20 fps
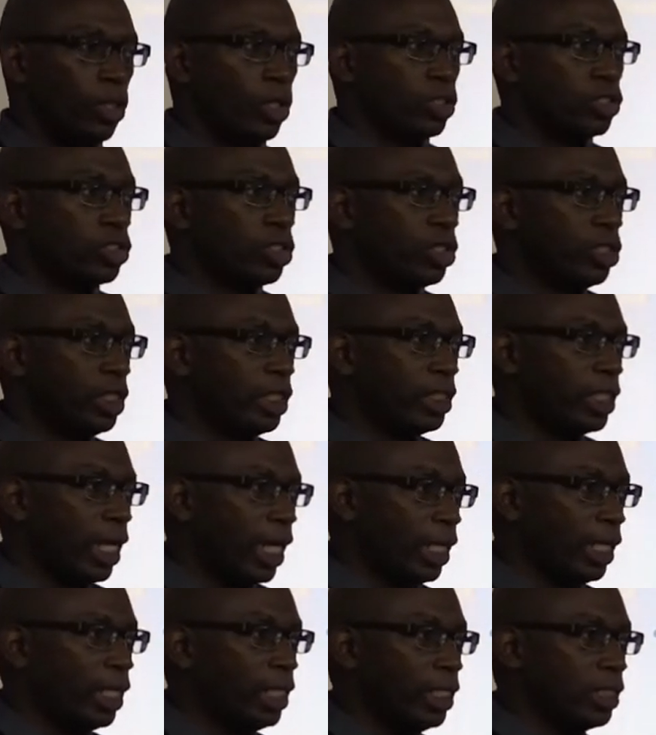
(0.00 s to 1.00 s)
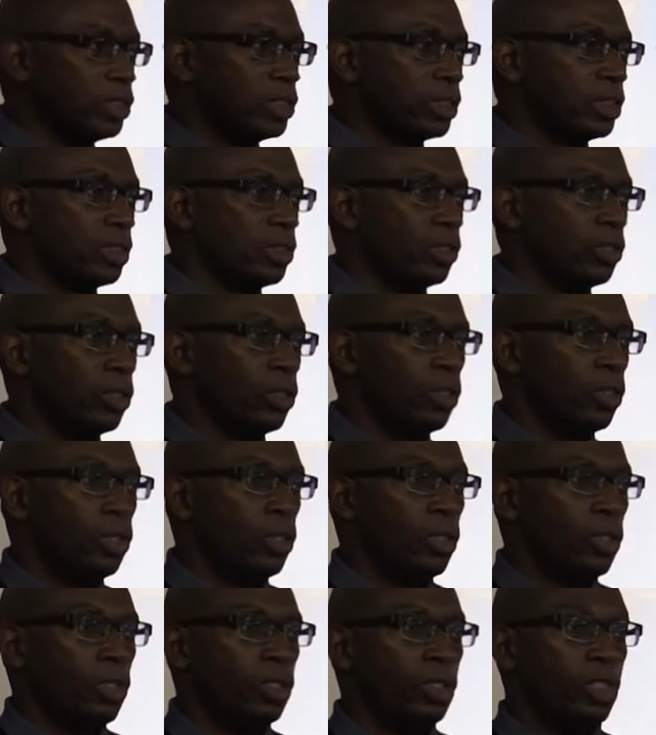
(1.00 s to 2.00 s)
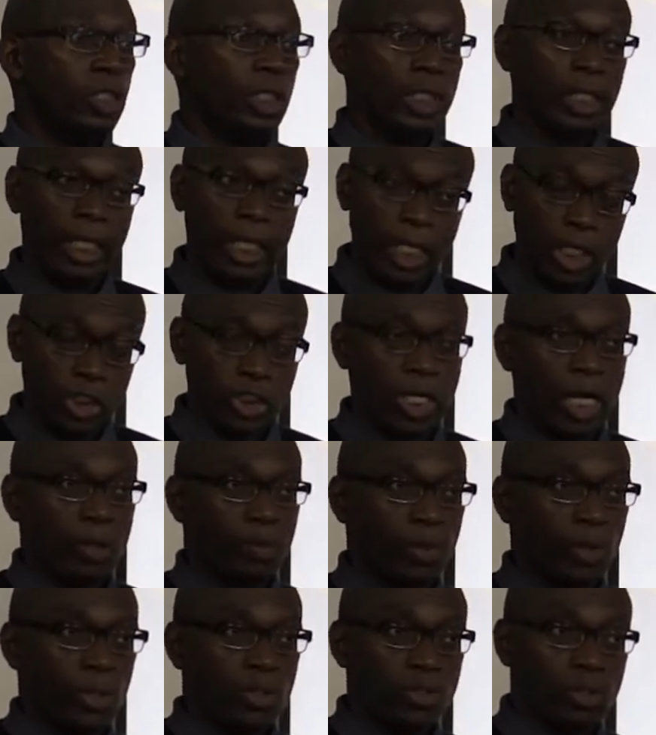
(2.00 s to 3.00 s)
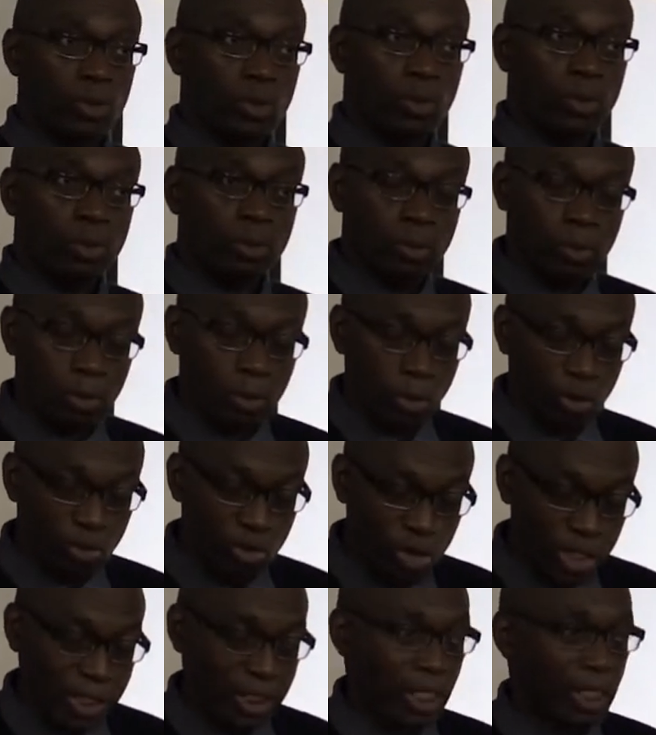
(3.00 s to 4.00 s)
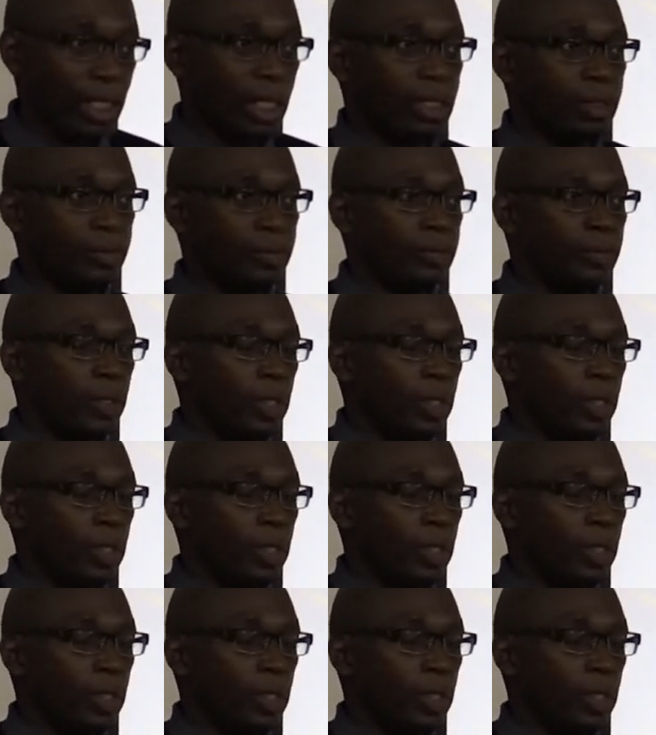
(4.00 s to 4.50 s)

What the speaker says: So you need analysts, you need the HR person, critical,